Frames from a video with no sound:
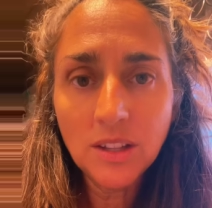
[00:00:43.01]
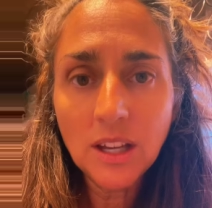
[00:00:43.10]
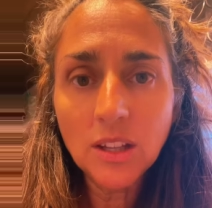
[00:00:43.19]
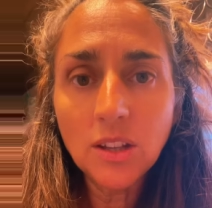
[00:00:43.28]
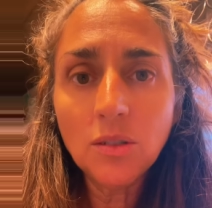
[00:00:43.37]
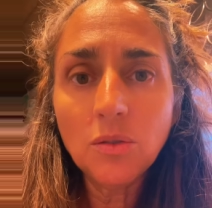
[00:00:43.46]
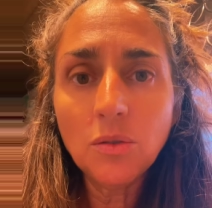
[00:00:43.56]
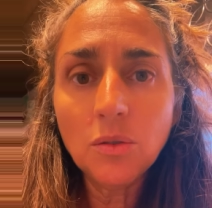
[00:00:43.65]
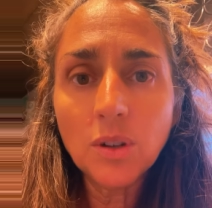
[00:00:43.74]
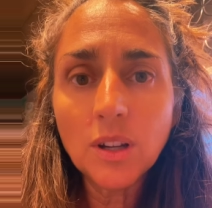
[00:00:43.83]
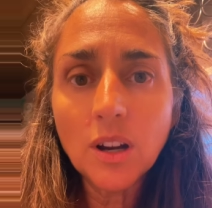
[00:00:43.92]
that
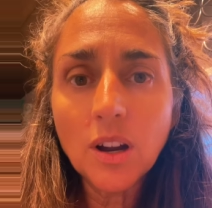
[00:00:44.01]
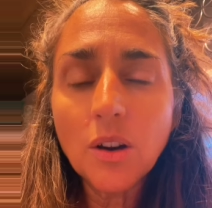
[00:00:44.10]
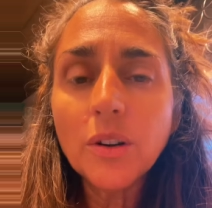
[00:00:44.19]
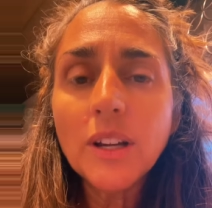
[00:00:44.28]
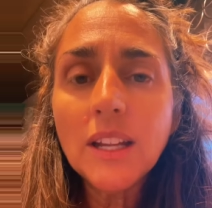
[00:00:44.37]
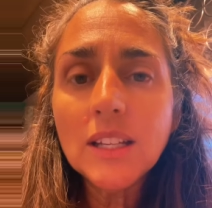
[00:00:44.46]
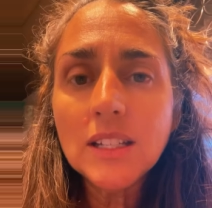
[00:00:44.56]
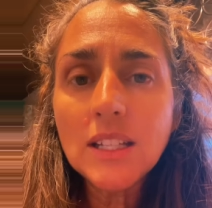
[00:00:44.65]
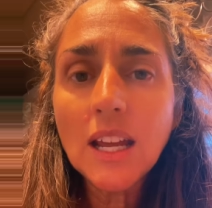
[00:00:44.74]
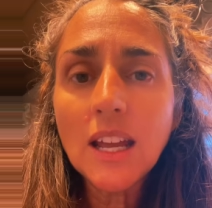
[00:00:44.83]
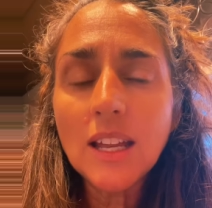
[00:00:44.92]
you already
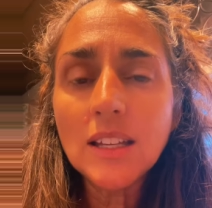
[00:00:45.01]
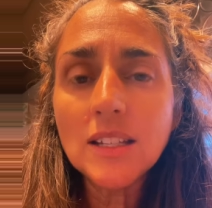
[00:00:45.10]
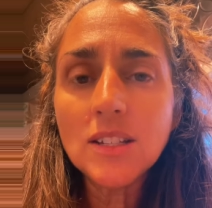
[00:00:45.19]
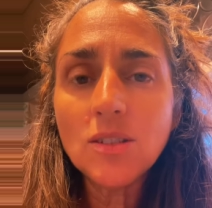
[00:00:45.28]
intend,